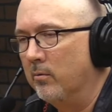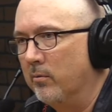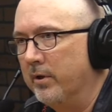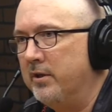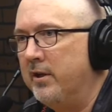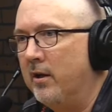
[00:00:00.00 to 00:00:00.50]

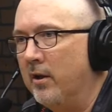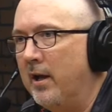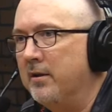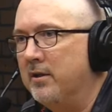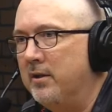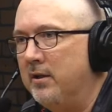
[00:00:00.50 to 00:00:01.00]
retail
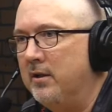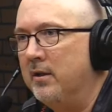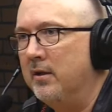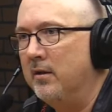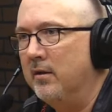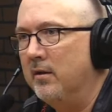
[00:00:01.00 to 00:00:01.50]
entity
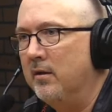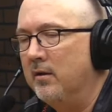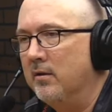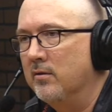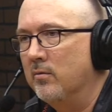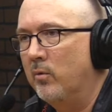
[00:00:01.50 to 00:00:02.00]
did
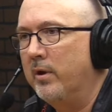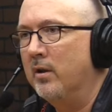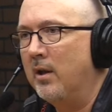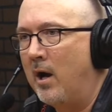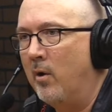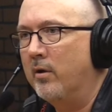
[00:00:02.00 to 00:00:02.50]
is we
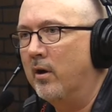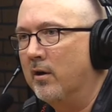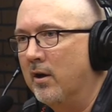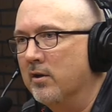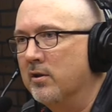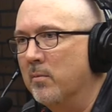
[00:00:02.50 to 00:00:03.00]
allowed our
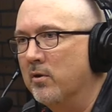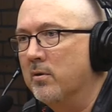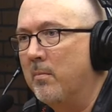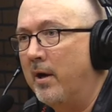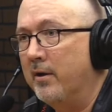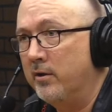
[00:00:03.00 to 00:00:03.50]
customers
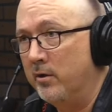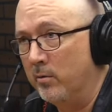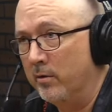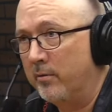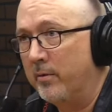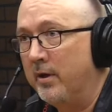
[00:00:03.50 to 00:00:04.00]
to buy
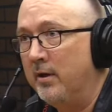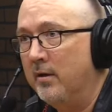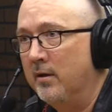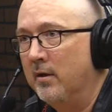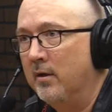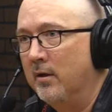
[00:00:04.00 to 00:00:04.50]
two or three
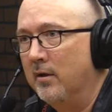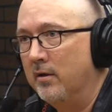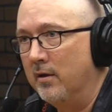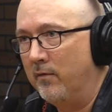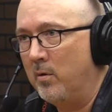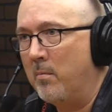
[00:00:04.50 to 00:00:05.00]

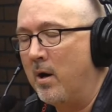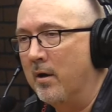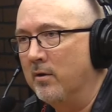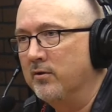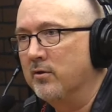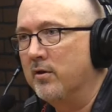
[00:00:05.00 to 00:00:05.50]
different
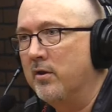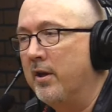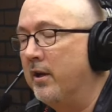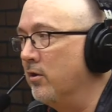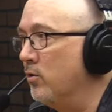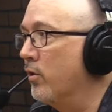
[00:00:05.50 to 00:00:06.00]
models so that
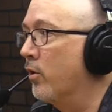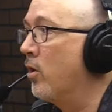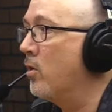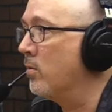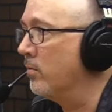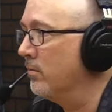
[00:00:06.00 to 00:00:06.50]
they could do
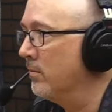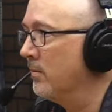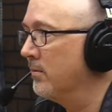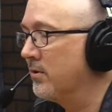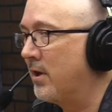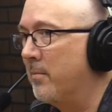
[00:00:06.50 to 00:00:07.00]
their own
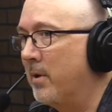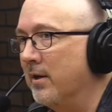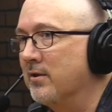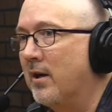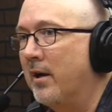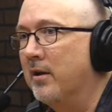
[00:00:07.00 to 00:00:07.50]
side
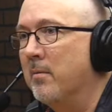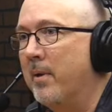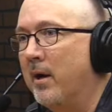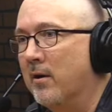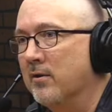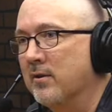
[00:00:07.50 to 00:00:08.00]
by side
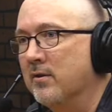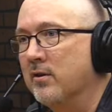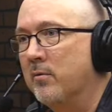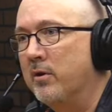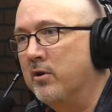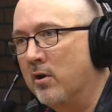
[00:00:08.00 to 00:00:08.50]

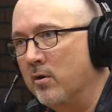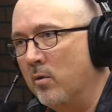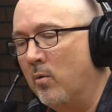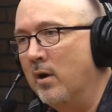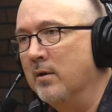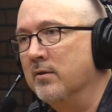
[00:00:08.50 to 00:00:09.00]
comparisons and return
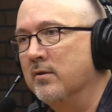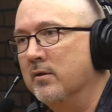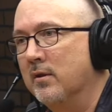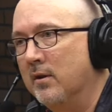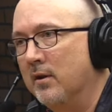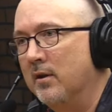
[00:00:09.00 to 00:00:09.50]
the
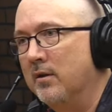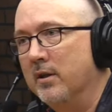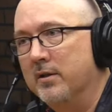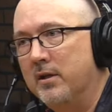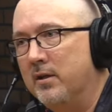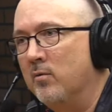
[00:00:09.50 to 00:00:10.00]
ones
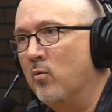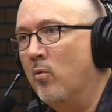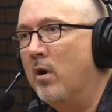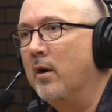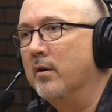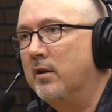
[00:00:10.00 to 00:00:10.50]
that they didn't
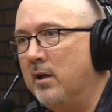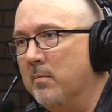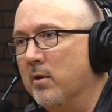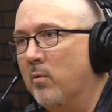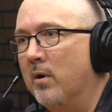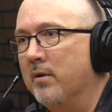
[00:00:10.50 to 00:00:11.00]
want.
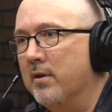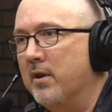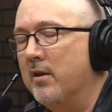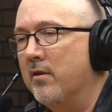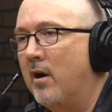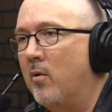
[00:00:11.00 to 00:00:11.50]
Keep the one that
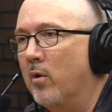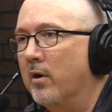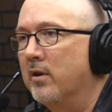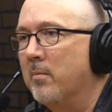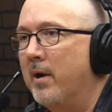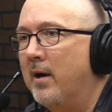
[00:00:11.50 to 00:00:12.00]
they thought
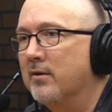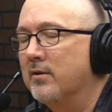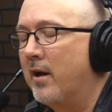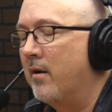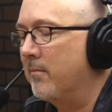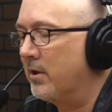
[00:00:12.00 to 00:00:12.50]
worked the
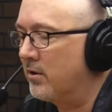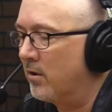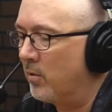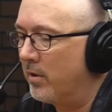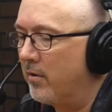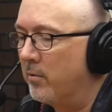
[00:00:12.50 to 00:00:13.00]
best. And I'm not
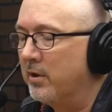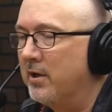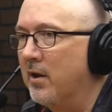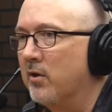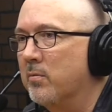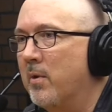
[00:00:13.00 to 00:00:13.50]
sure mm. what other
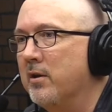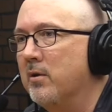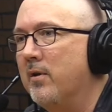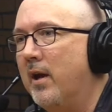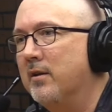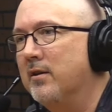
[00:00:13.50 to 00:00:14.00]
retailers might
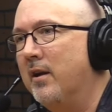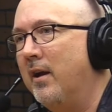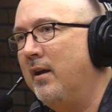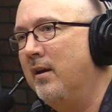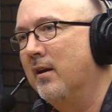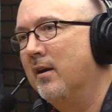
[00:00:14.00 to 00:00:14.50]
do that
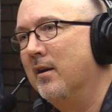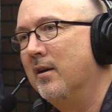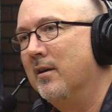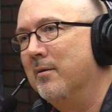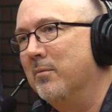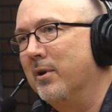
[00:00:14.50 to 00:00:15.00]
today.
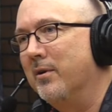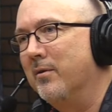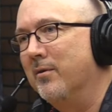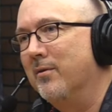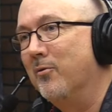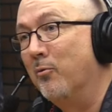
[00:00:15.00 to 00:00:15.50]
Yeah, but
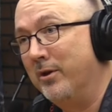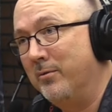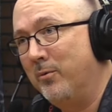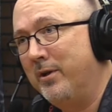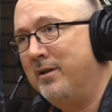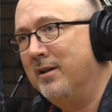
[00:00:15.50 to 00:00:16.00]
right.
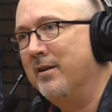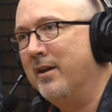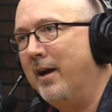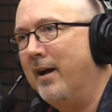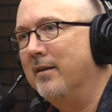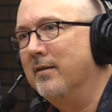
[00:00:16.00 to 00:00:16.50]
we we did
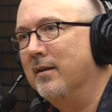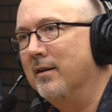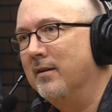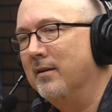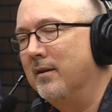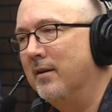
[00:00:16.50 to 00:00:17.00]
that,
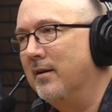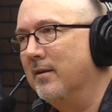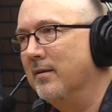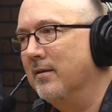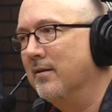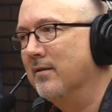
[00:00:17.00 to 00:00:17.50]
and
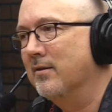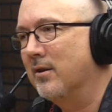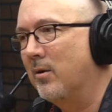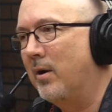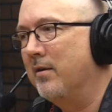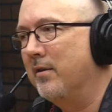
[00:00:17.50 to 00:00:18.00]
uh,
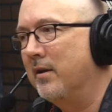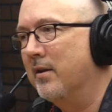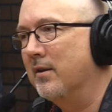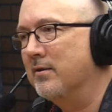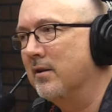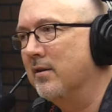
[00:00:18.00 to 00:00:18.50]
so I think
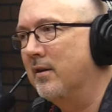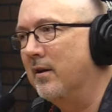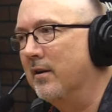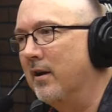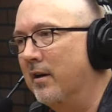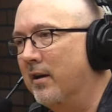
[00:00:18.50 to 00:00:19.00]
that's
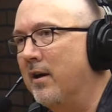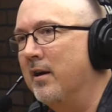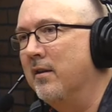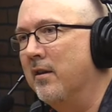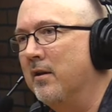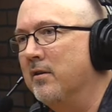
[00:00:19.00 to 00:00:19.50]
a, a, a,
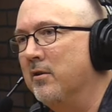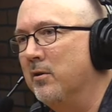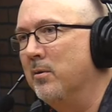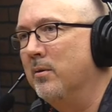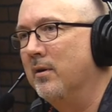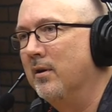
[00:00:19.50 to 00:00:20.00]
kind thing to
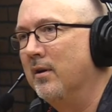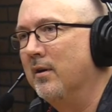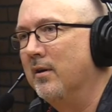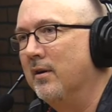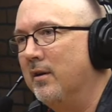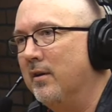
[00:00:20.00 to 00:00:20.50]
do.
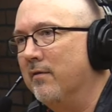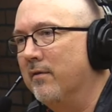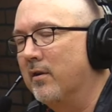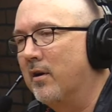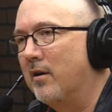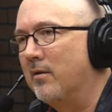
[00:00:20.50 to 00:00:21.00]
If
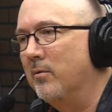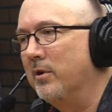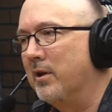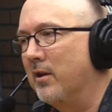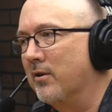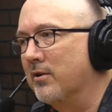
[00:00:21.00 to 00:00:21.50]
there are
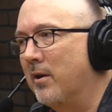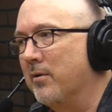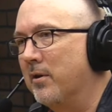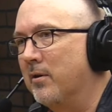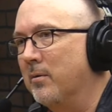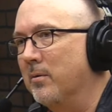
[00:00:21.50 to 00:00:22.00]
retailers
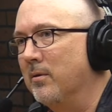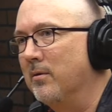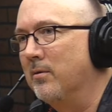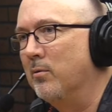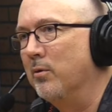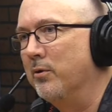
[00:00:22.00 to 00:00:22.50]
out there who
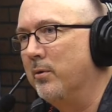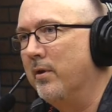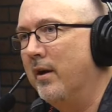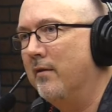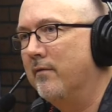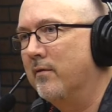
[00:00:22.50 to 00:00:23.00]
will, who will do
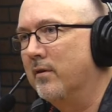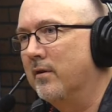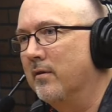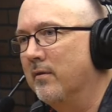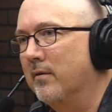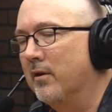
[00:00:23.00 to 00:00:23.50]
that
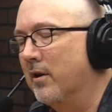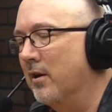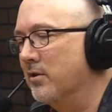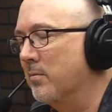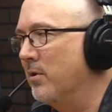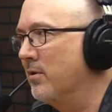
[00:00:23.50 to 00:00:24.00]
for their
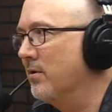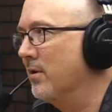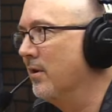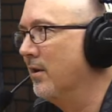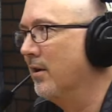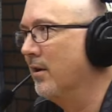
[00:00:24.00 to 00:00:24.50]
customers,